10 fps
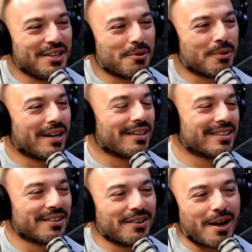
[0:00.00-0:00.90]
And you know what
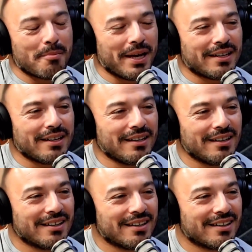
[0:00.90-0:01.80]
else they're not
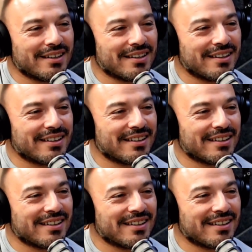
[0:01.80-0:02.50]
making? Oh